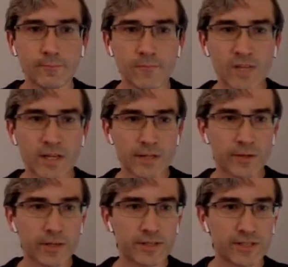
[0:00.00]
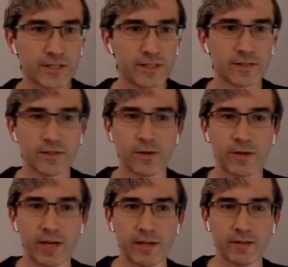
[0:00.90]
Can you guys see this
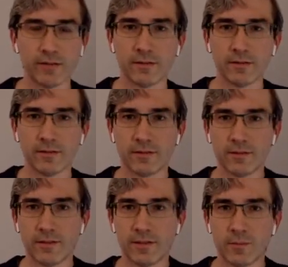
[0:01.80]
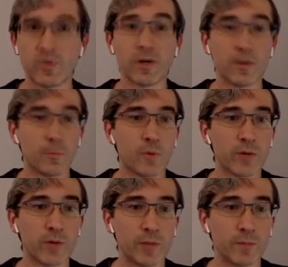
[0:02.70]
okay? By the
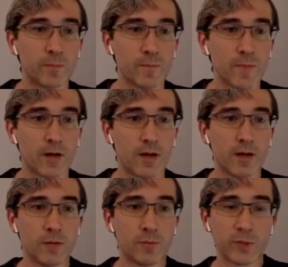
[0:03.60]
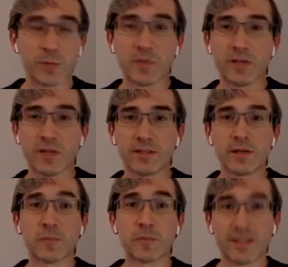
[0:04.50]
way, Boogeyman,
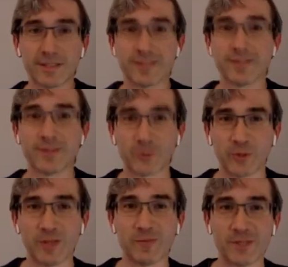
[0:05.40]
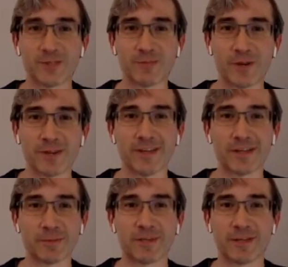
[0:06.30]
I'm getting to the squib. This is part of the
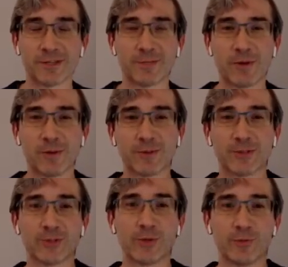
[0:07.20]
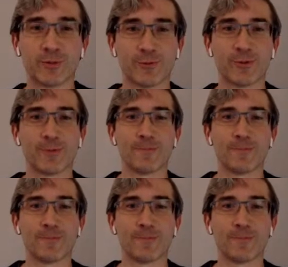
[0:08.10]
explanation about what the squib was for.